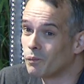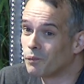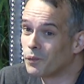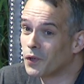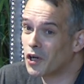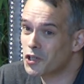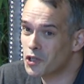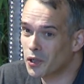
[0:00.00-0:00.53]

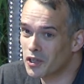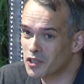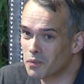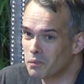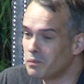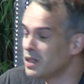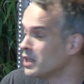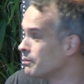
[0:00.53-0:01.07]
Culture is a
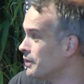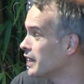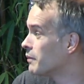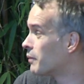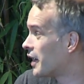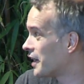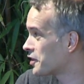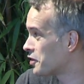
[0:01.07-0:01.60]
big
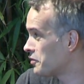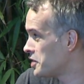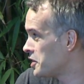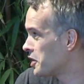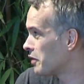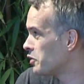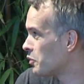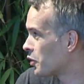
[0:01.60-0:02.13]
part of the
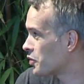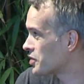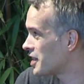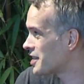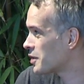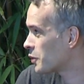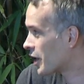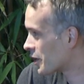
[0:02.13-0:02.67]
interview
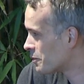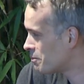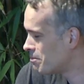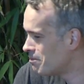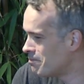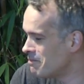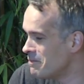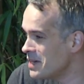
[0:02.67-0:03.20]
process. We're a
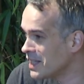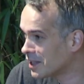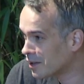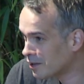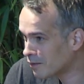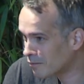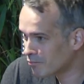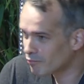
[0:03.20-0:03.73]
bit
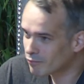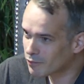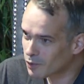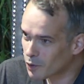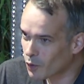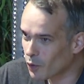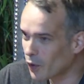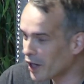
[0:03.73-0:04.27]

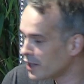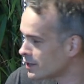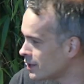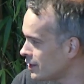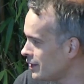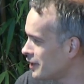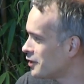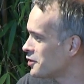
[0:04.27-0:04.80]

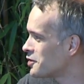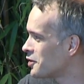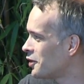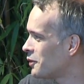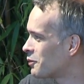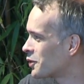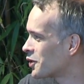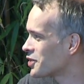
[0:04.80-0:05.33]
crazy on the
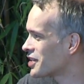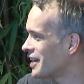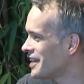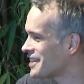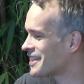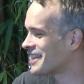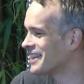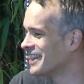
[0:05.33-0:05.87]

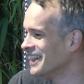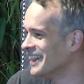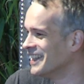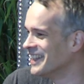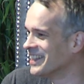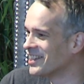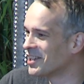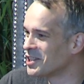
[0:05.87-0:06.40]
process.
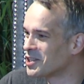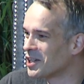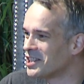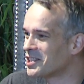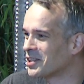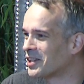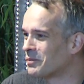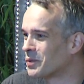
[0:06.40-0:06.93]
No, it's
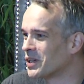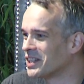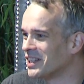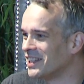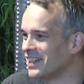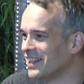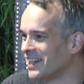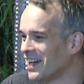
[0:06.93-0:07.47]
a
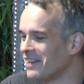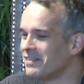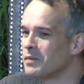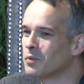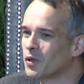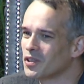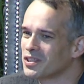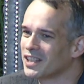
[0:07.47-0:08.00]
pretty heavy
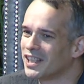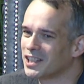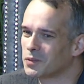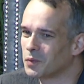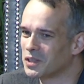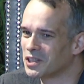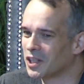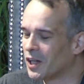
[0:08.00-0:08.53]
process
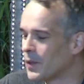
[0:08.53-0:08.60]
with